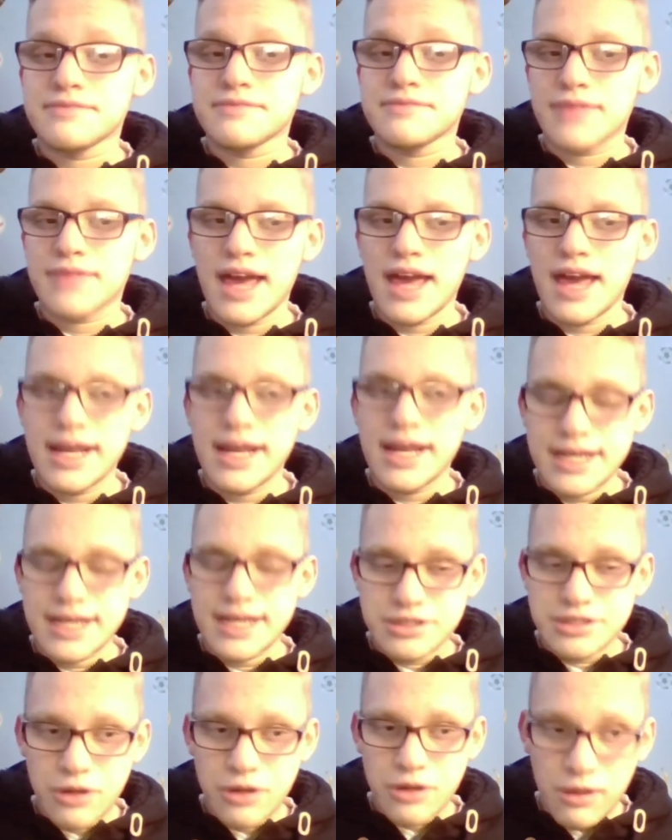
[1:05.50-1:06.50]
and it's
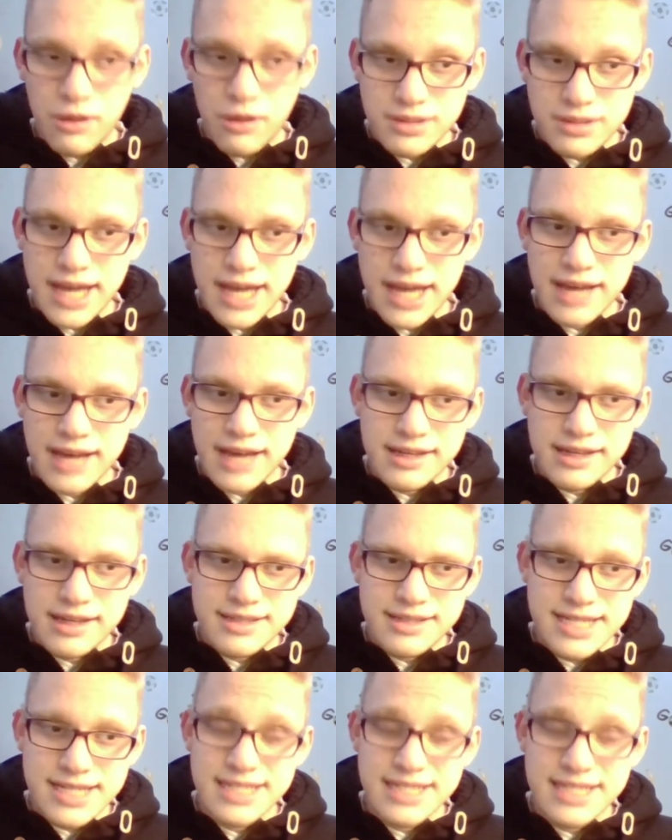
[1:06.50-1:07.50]
called
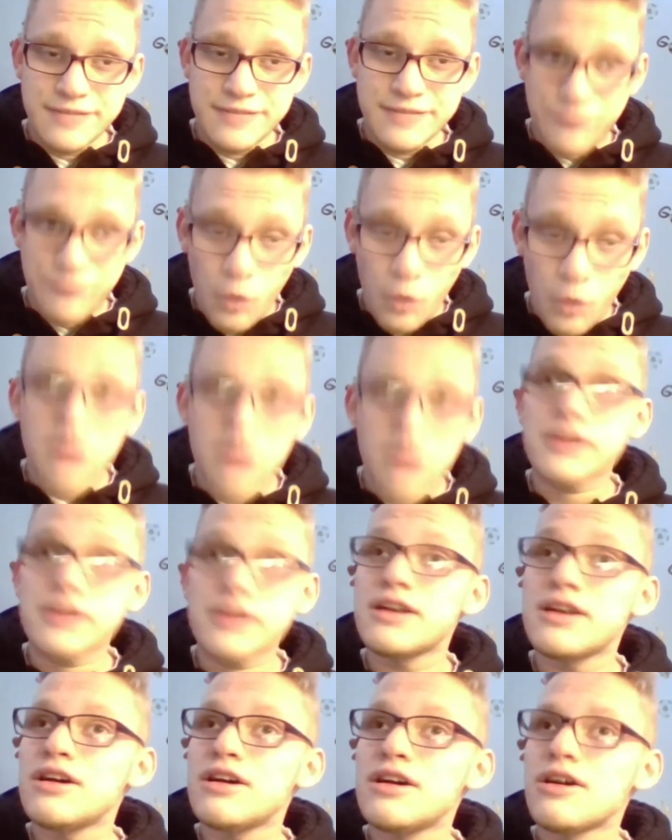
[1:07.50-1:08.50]
Season 4
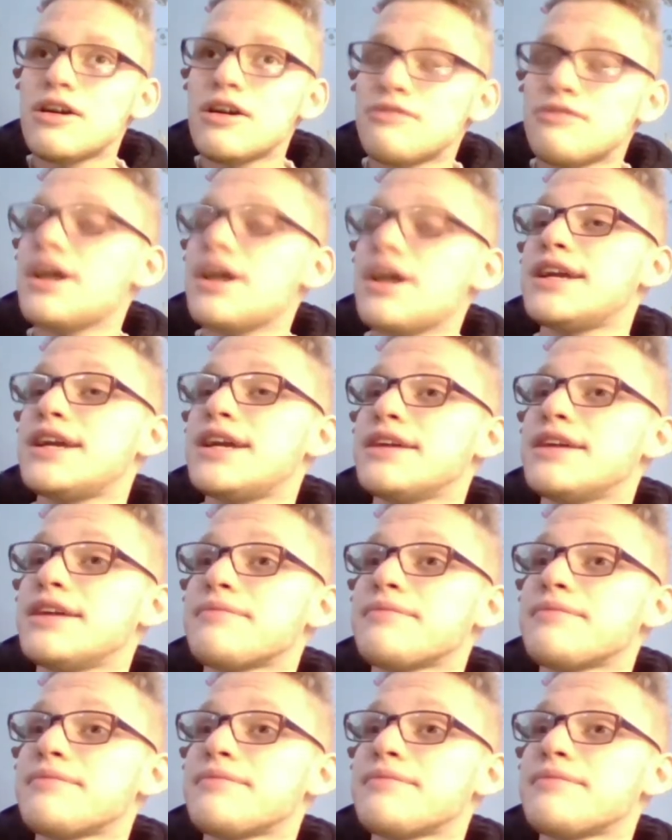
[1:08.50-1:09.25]
already.